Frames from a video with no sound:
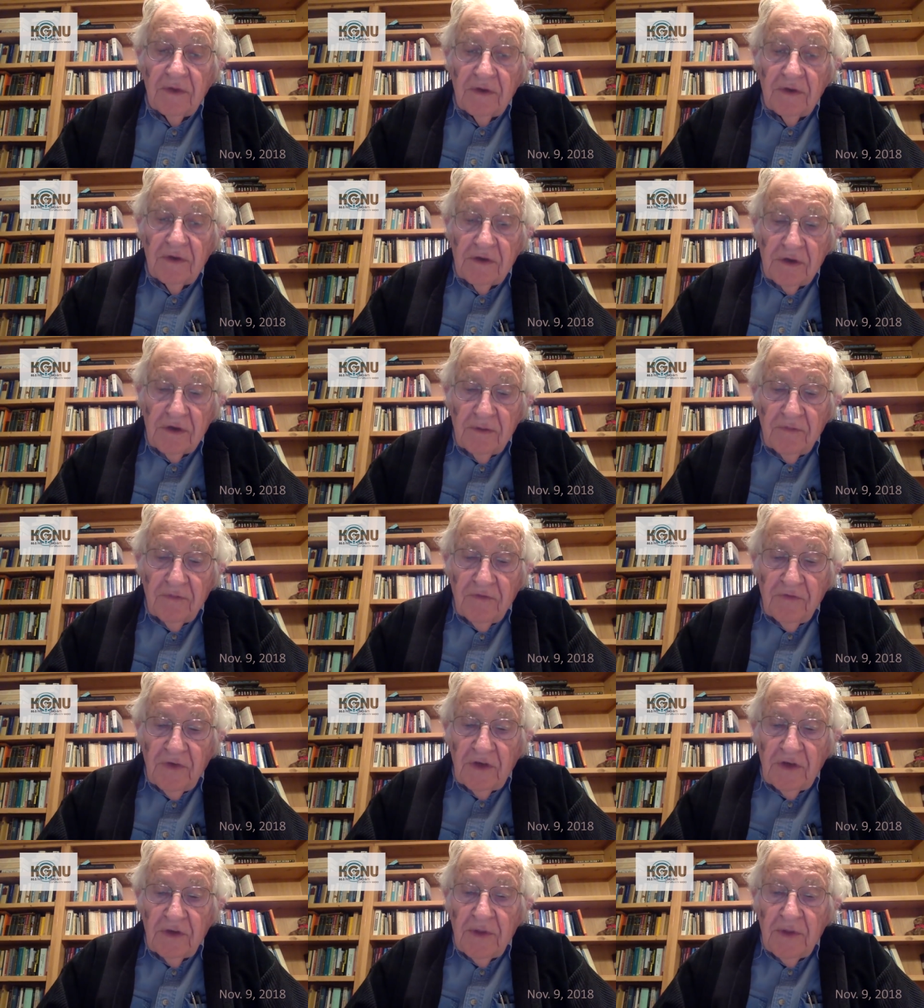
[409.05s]
some
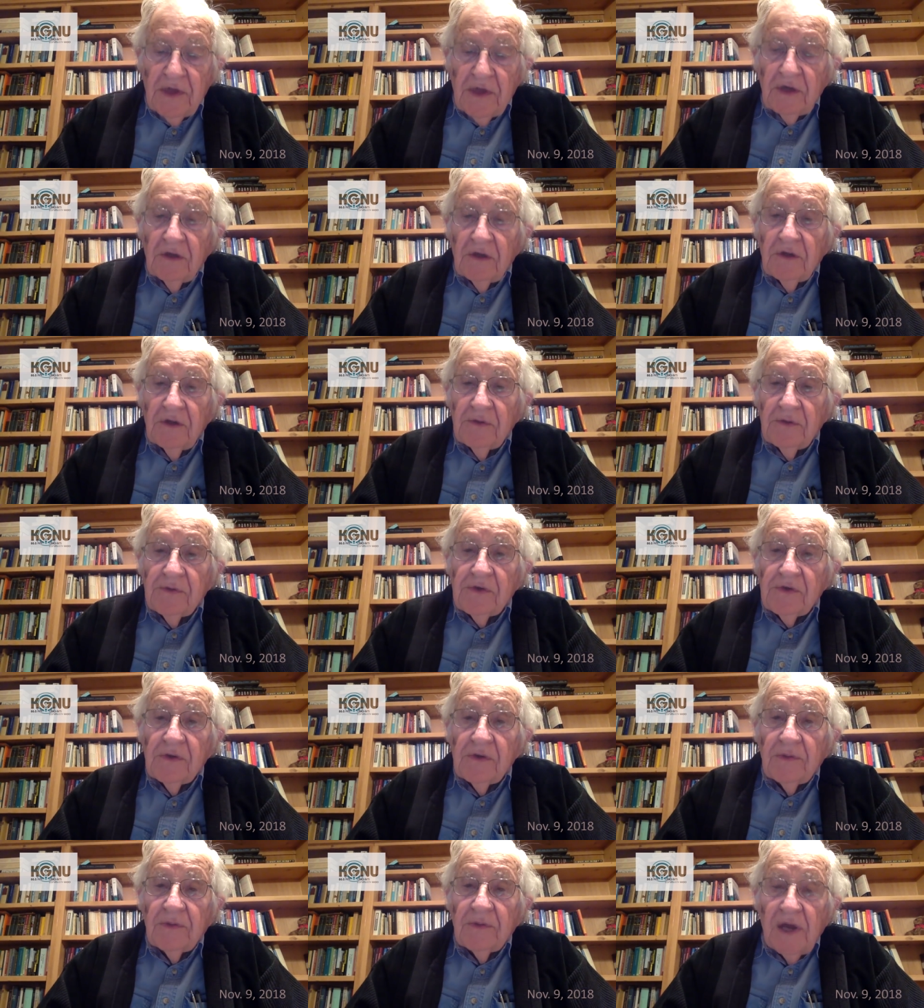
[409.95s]
fundamental
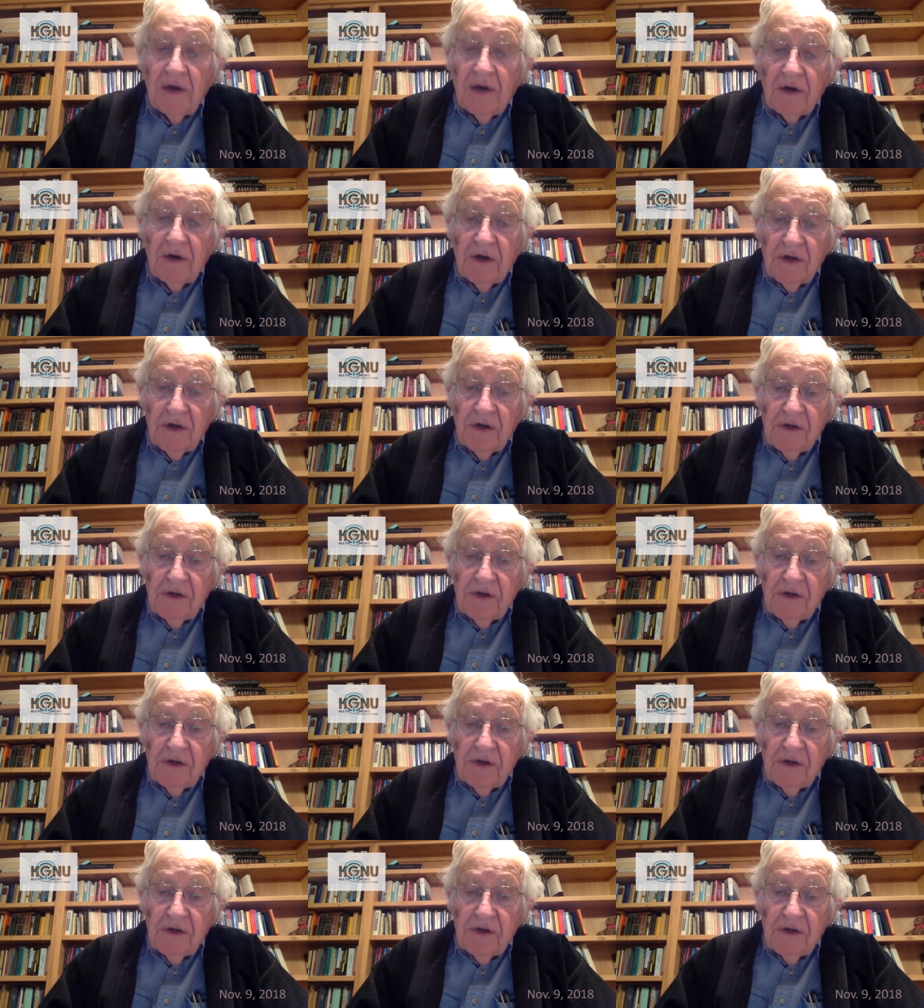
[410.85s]
similarities.